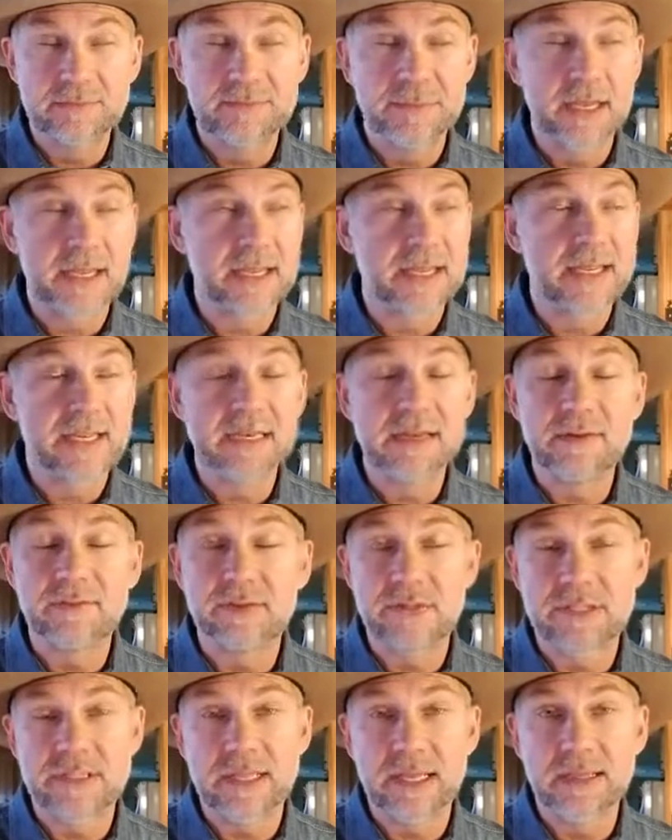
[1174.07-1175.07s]
I can
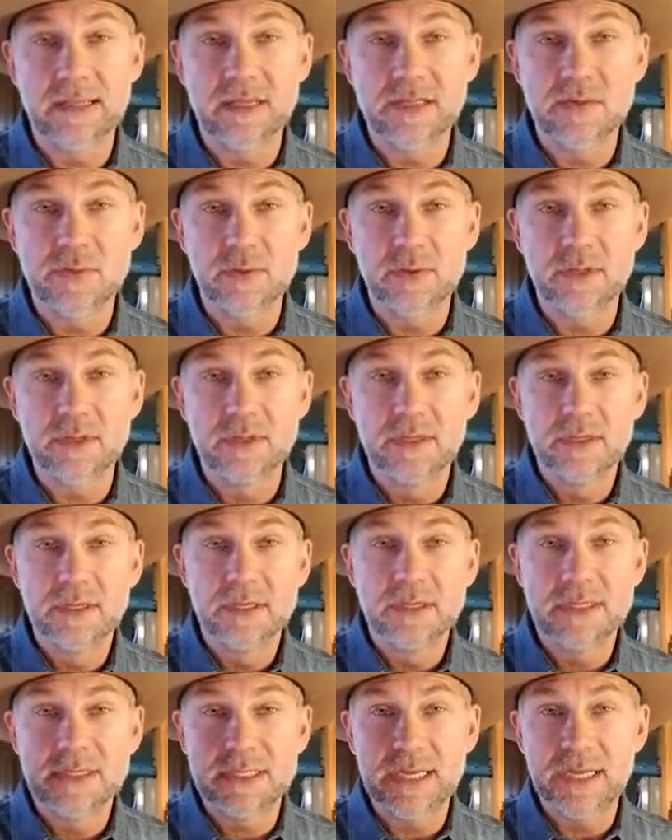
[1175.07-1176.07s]
never say this word,
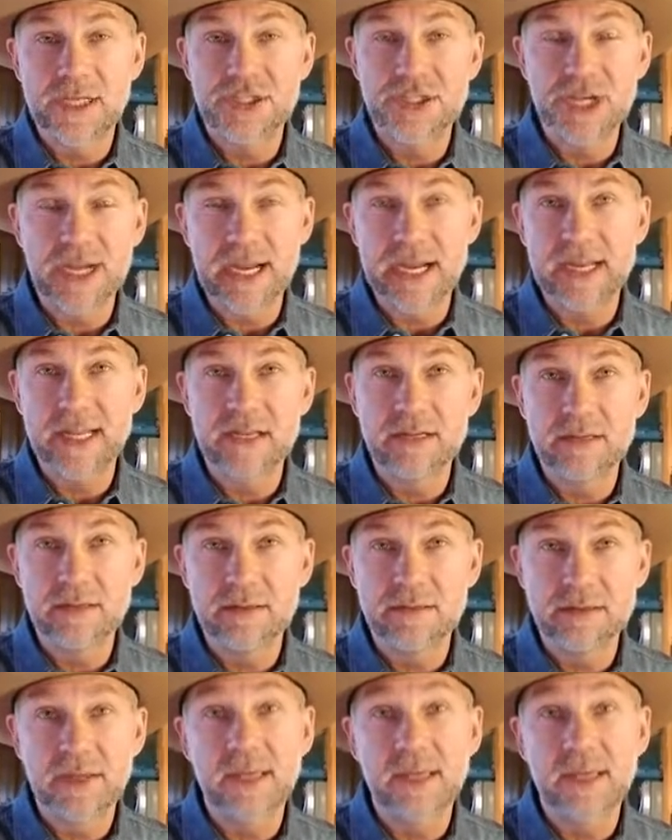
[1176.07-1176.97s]
satiating